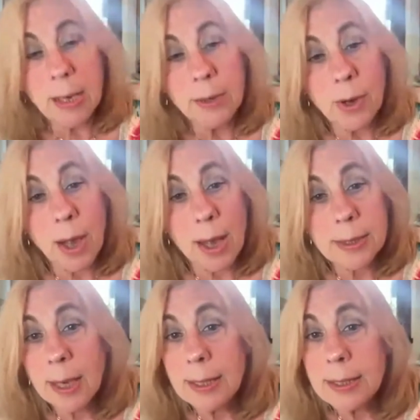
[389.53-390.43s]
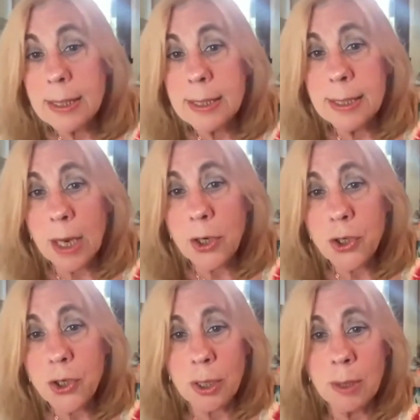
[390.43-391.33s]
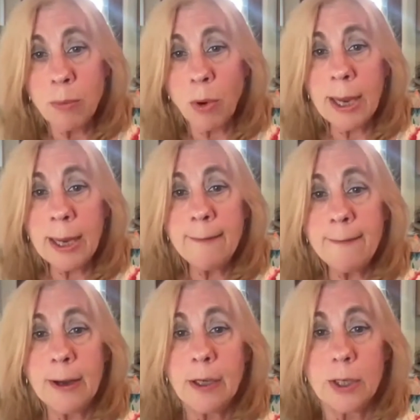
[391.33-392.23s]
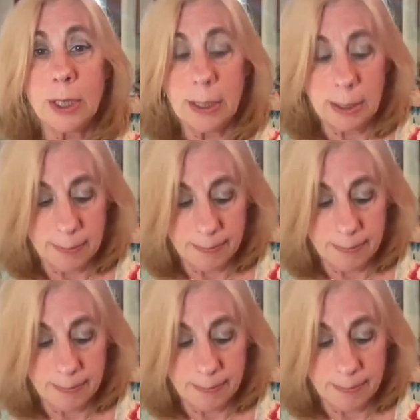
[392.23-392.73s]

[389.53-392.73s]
Nitric oxide is essential in brain function.